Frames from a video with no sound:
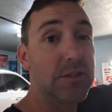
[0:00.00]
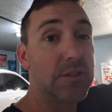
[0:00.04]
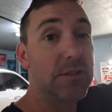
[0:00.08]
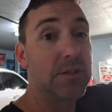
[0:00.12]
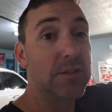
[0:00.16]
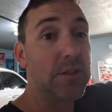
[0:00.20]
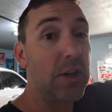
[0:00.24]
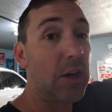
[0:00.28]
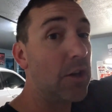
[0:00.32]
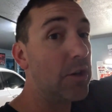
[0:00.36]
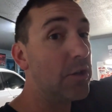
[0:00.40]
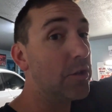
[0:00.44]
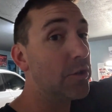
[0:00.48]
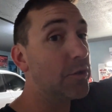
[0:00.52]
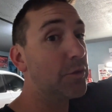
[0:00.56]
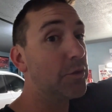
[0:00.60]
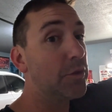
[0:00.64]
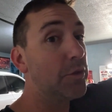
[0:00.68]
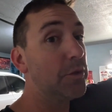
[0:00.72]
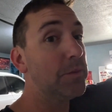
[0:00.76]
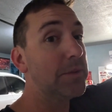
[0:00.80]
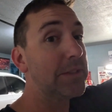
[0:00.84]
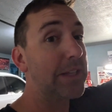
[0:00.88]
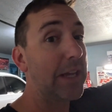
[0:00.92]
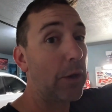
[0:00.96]
Daughter's
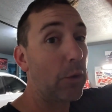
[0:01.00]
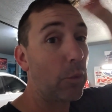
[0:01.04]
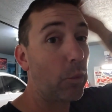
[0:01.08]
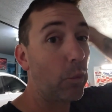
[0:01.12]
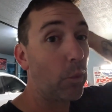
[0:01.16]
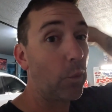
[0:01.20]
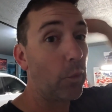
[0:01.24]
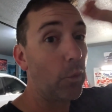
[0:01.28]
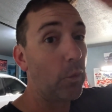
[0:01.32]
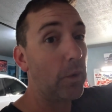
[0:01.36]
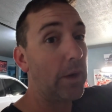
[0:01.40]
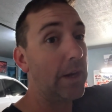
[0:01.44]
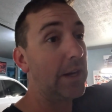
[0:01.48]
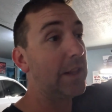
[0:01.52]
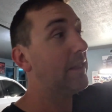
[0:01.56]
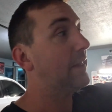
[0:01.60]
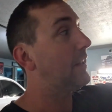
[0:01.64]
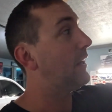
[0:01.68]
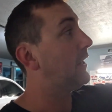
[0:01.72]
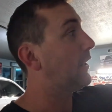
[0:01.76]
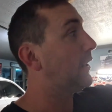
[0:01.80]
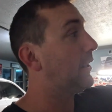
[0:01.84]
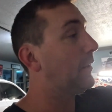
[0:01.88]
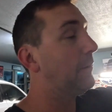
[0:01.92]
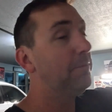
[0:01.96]
room is like right
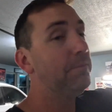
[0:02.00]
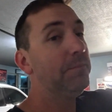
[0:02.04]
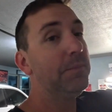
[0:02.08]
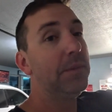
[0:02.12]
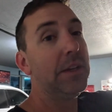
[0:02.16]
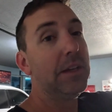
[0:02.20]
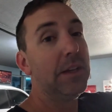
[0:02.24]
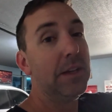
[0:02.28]
there.